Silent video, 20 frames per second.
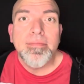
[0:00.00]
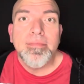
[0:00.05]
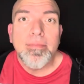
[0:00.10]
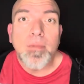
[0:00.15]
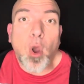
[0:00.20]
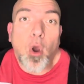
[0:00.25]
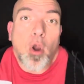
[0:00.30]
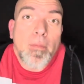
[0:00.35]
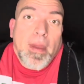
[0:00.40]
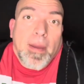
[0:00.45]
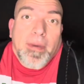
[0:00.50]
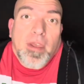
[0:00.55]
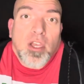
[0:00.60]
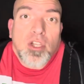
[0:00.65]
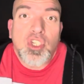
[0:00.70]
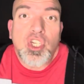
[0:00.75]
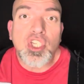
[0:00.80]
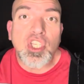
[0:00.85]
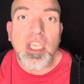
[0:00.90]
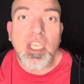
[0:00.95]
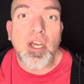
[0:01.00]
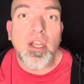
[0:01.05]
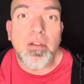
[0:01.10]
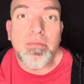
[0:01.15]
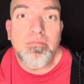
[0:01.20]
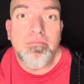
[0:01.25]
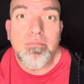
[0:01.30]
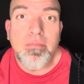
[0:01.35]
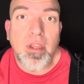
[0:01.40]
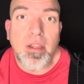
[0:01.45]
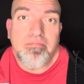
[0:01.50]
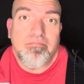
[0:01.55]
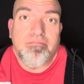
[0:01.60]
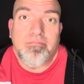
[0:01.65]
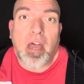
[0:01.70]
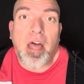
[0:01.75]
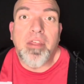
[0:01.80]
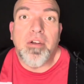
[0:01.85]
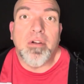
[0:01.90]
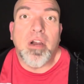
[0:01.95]
Or maybe you just killed the
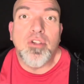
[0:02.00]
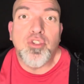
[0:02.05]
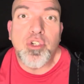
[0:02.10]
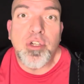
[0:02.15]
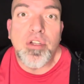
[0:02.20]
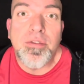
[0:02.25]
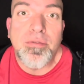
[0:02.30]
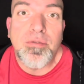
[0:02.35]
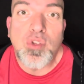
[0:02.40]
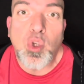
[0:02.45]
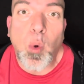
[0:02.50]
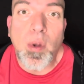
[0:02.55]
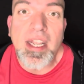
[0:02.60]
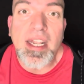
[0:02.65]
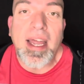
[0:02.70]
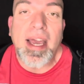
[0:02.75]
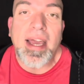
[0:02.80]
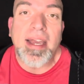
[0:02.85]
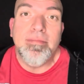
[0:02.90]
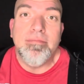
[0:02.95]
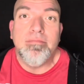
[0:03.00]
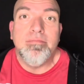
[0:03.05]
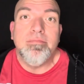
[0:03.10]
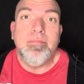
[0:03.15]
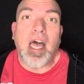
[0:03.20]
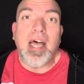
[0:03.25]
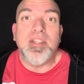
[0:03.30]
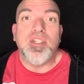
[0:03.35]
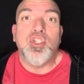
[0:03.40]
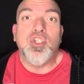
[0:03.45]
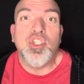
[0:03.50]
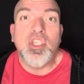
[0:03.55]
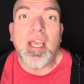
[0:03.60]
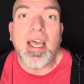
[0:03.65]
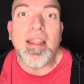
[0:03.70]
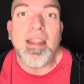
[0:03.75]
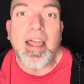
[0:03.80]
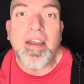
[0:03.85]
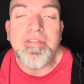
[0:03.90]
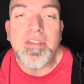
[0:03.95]
other 129 hostages you
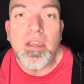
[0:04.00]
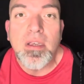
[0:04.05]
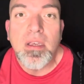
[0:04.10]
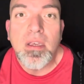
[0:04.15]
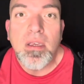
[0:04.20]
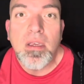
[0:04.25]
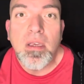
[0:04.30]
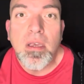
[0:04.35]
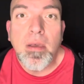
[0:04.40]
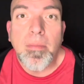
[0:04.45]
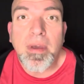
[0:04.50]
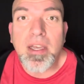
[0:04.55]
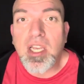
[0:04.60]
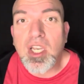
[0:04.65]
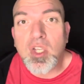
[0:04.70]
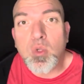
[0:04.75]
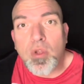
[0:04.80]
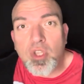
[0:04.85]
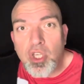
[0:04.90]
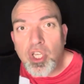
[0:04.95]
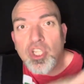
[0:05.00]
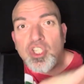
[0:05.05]
got left. Because when you